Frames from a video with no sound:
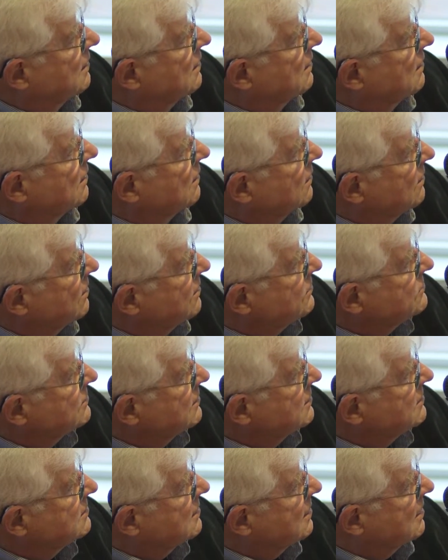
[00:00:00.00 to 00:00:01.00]

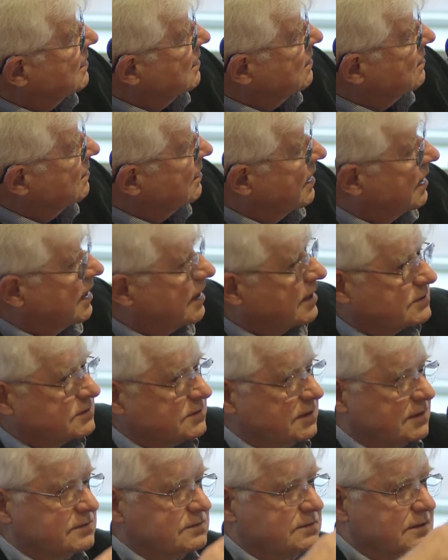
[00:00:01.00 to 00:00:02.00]
losses are
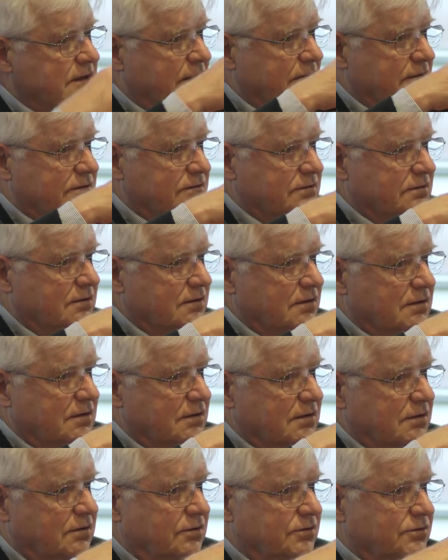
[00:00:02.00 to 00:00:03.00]
excess deaths
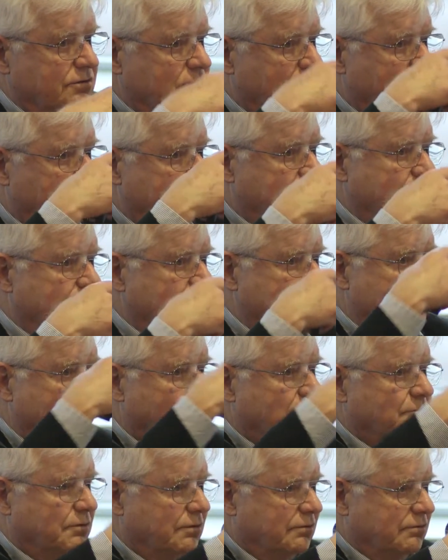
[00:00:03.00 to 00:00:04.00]
on top of
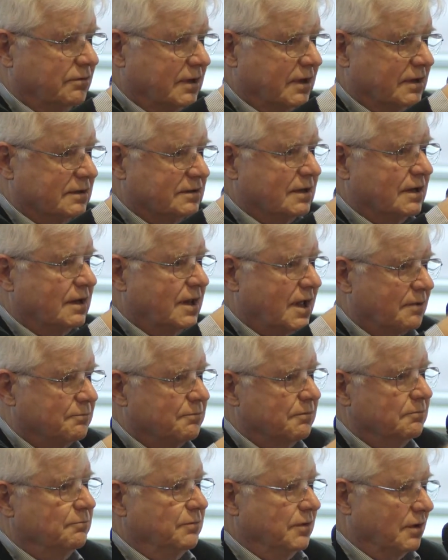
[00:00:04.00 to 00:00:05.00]
normal death that
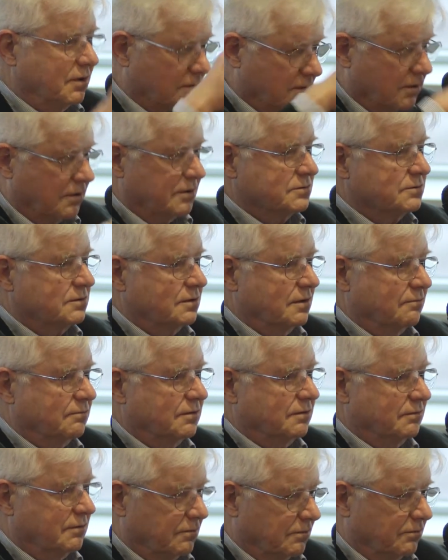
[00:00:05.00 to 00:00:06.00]
happened because
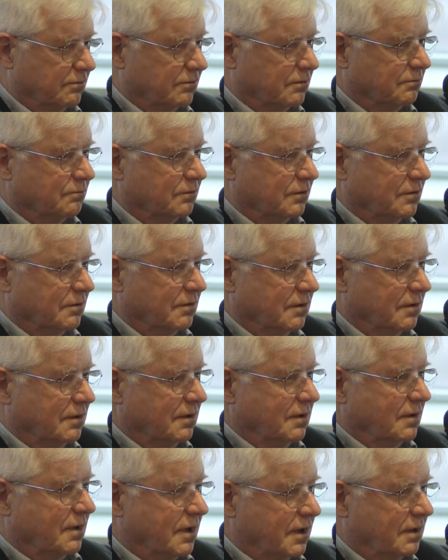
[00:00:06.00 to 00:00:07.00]
of the Holodomor,
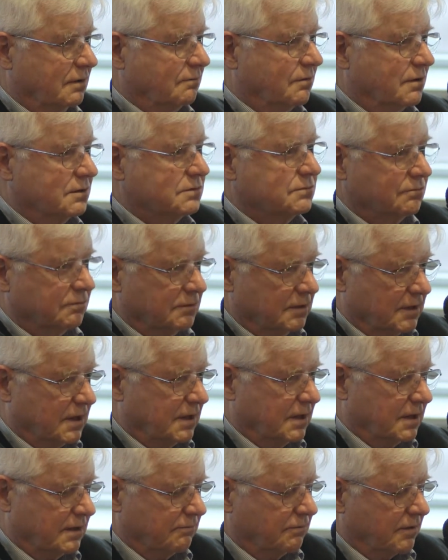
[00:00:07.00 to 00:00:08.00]
otherwise would
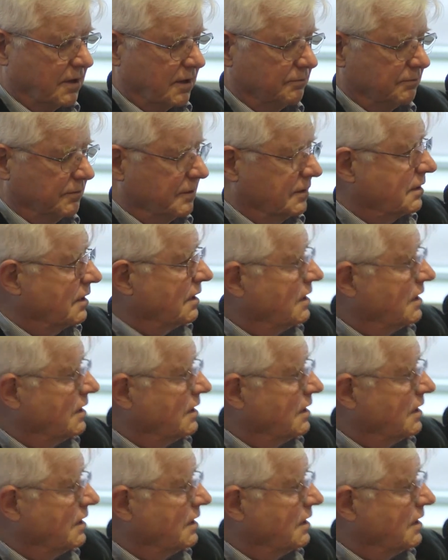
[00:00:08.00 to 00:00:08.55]
not have happened.